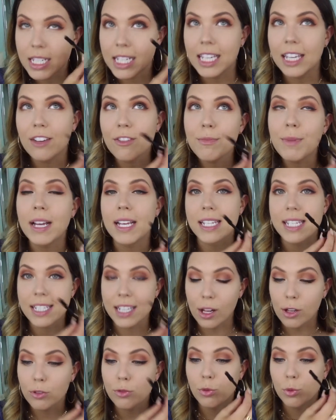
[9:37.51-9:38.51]
To give
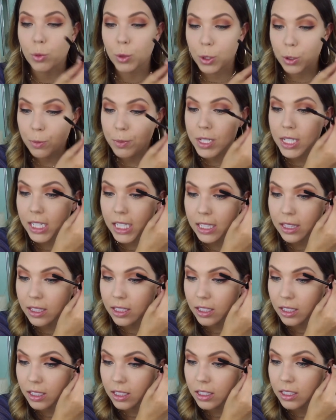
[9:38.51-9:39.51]
myself room to get
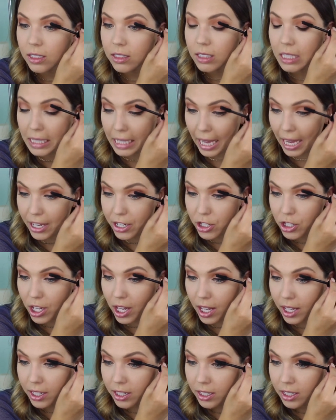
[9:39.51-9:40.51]
the lash
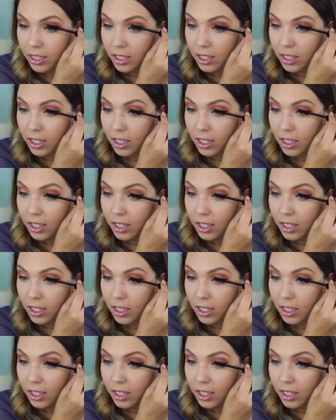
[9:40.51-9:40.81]
on,